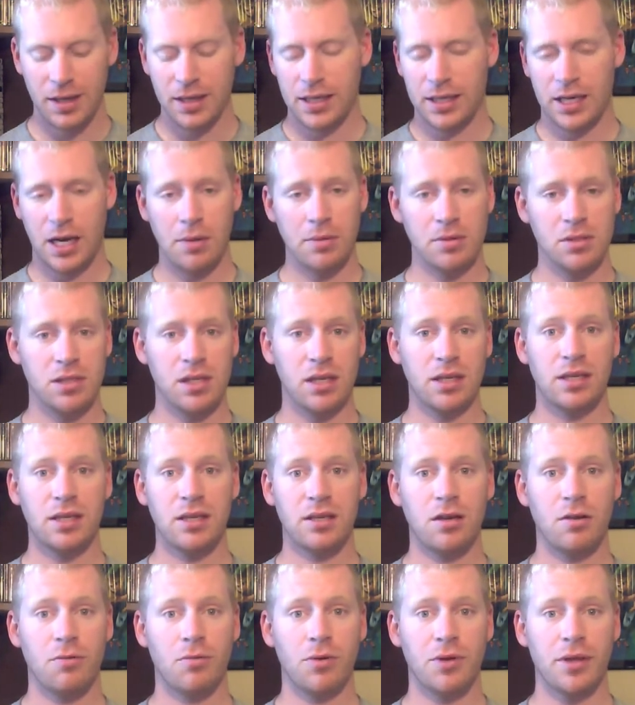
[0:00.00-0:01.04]
And I was lucky
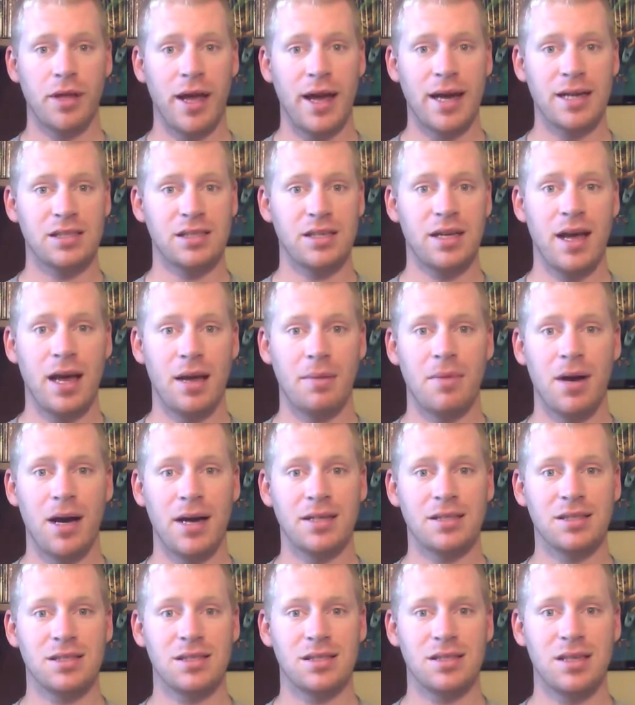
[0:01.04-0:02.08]
enough where they actually had
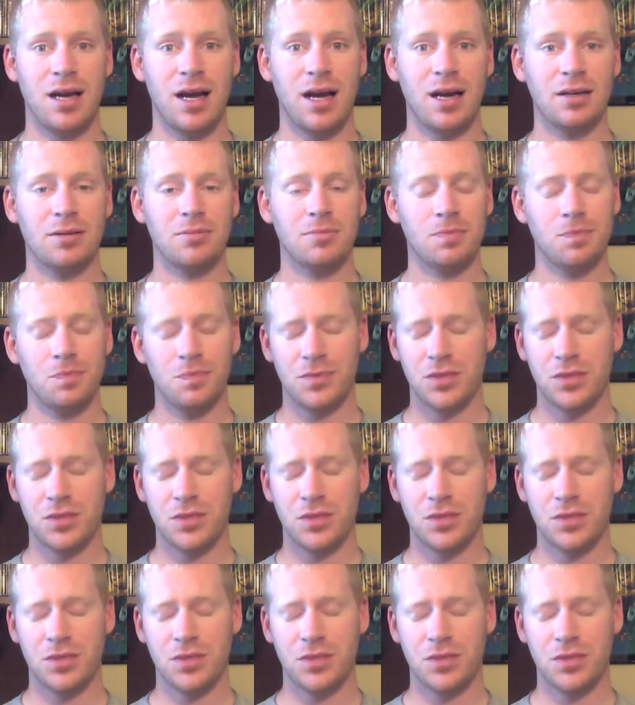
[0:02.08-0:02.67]
mine in stock.